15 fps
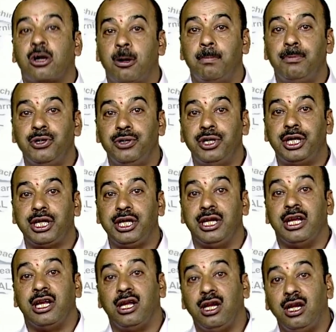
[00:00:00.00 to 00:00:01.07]

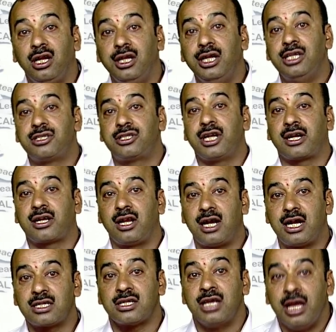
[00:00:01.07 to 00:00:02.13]
community. He leads the
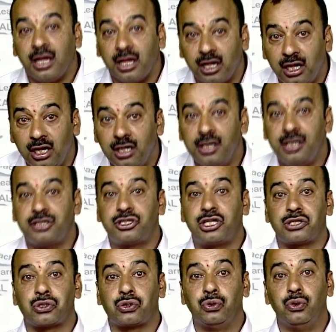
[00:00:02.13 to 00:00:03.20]
class, he leads
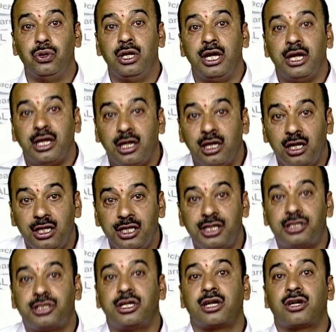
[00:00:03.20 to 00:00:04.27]
the school, he
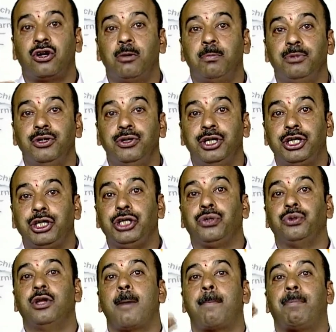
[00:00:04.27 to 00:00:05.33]
leads the community
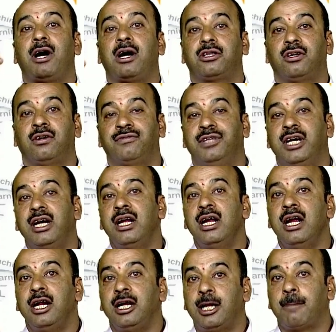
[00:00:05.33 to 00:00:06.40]
to the path of the
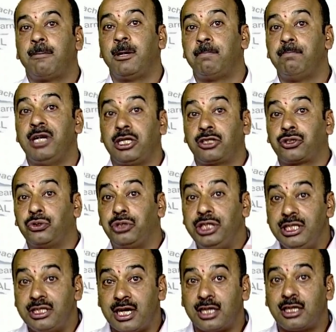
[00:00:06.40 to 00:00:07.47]
development. So
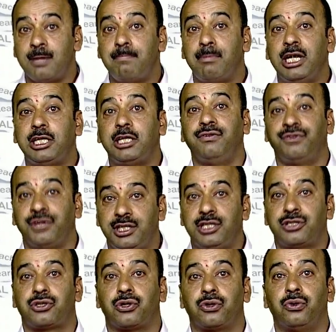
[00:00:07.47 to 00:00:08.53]
these are the
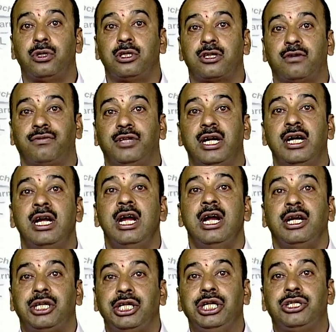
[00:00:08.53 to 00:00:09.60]
multifarious roles of the
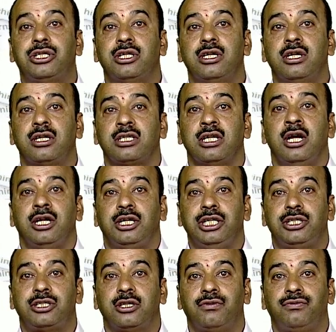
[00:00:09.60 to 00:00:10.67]
teacher,
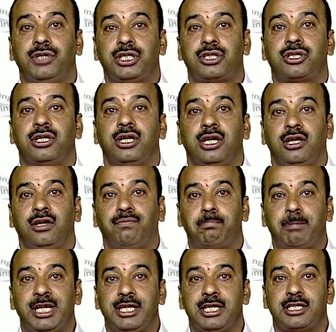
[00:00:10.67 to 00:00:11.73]
teacher which he
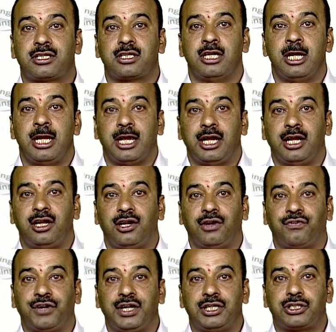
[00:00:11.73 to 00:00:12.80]
plays in
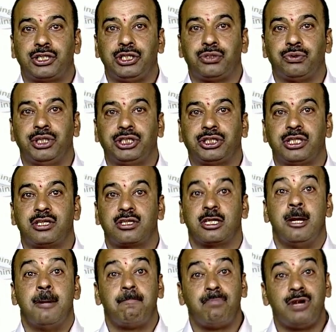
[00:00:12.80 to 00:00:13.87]
different situations.
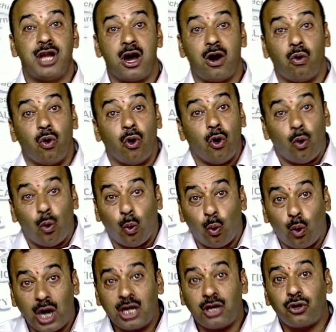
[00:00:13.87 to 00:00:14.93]
Now,
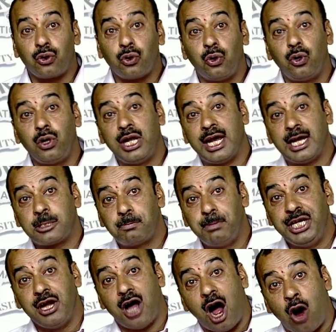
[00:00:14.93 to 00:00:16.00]
what role has
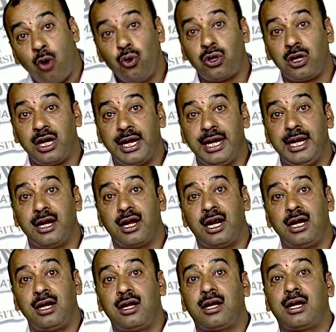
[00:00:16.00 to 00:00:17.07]
been outlined
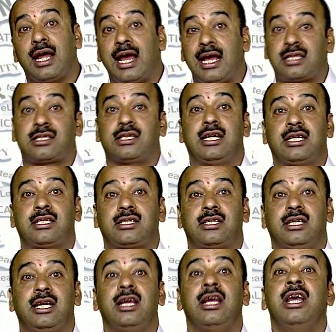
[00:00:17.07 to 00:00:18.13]
under
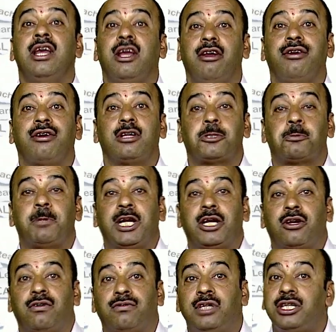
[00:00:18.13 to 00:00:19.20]
SSA in
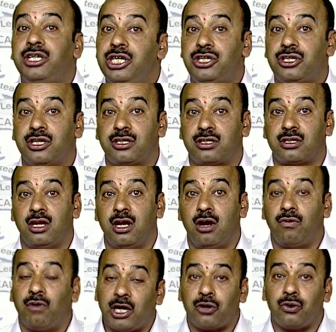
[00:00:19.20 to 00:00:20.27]
respect of the teachers?
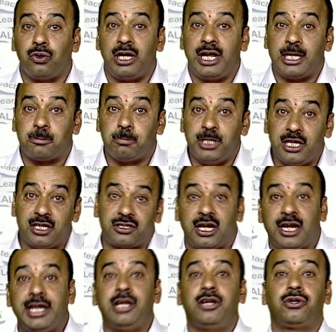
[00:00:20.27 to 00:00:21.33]
What role has been
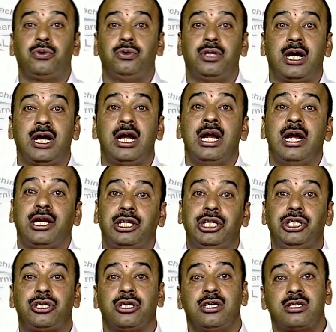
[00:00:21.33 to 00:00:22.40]
assigned to the
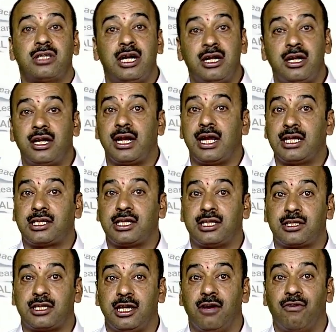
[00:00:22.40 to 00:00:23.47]
teachers under
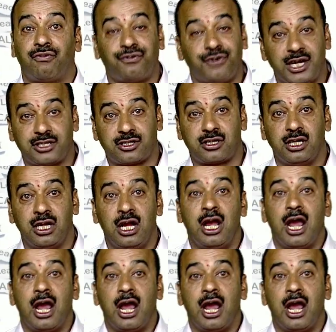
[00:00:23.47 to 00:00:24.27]
SSA? First,